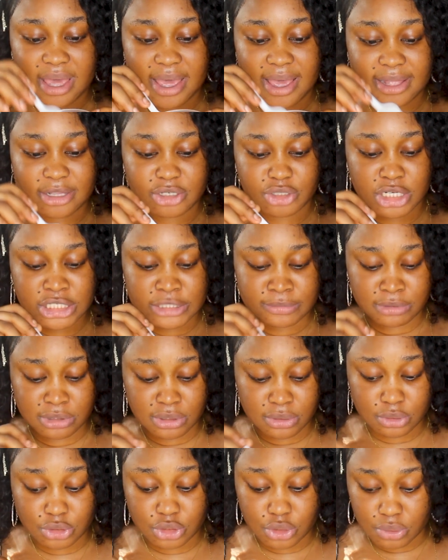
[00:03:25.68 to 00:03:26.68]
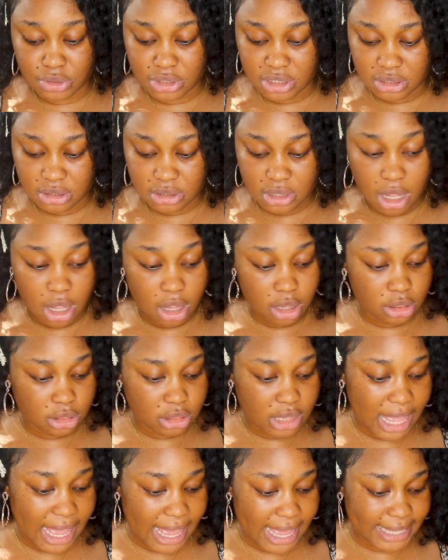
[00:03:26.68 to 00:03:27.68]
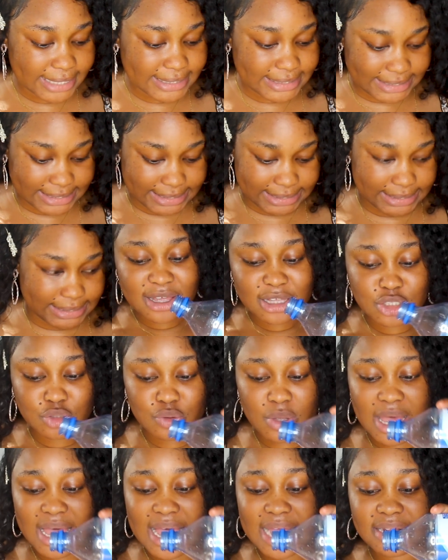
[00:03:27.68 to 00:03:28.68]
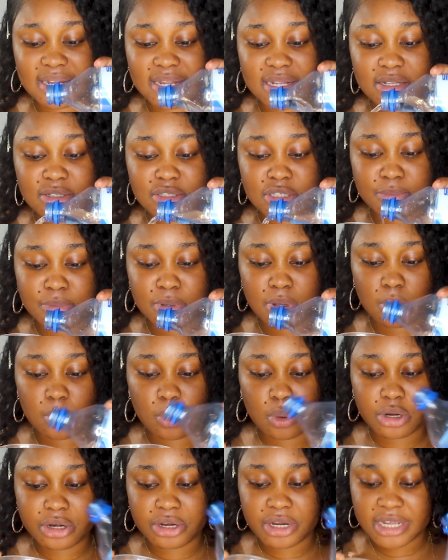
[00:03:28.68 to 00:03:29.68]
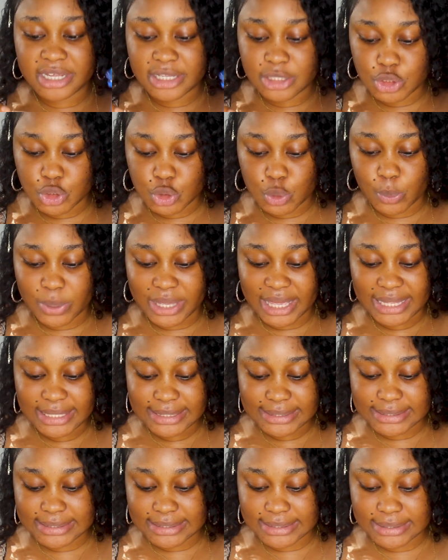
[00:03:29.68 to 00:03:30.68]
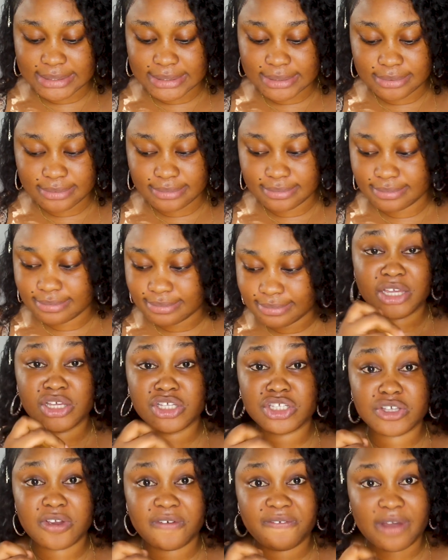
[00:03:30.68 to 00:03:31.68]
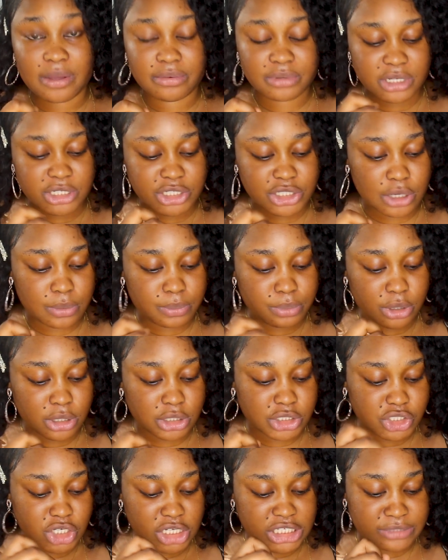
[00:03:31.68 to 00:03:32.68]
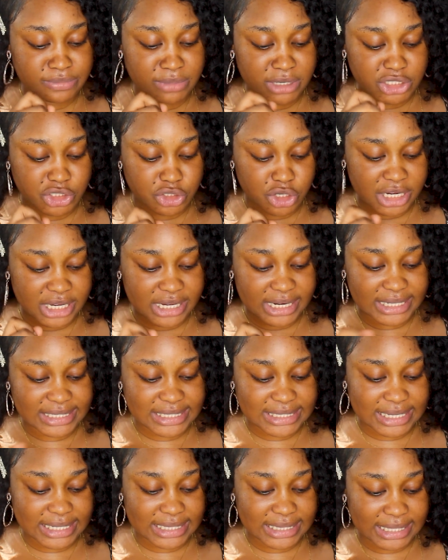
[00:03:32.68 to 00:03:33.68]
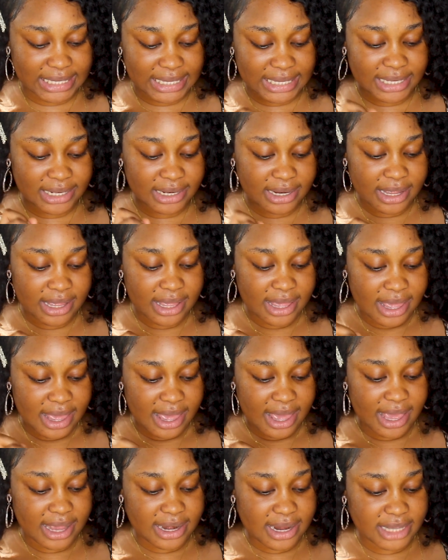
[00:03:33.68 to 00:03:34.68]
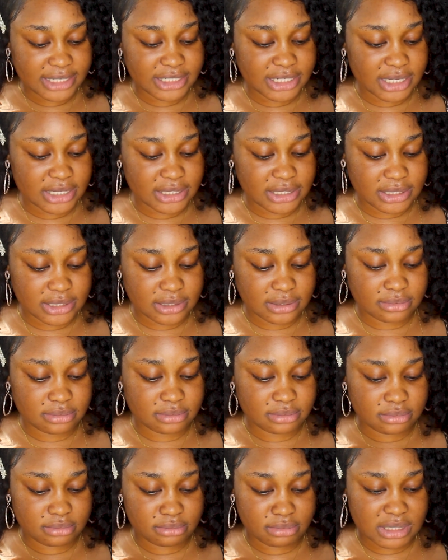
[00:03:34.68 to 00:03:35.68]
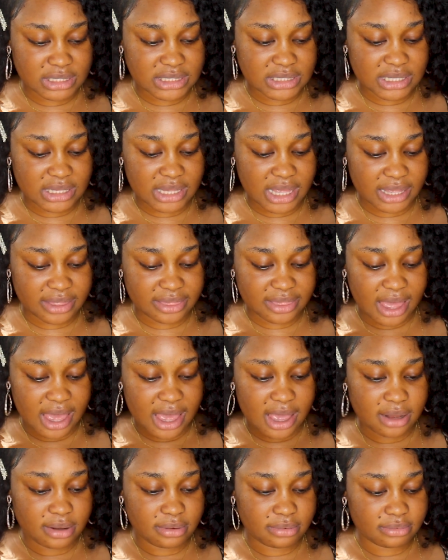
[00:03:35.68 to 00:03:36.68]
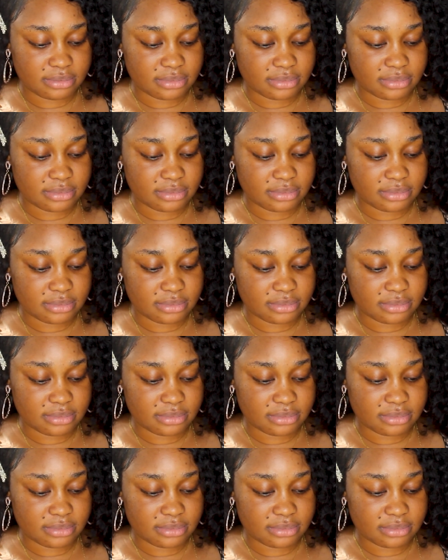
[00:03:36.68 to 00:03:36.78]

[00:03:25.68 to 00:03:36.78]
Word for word: and trust me you don't need a lot so I add a little bit of water into it I use your foundation brush just make sure it is clean and I just mix it like that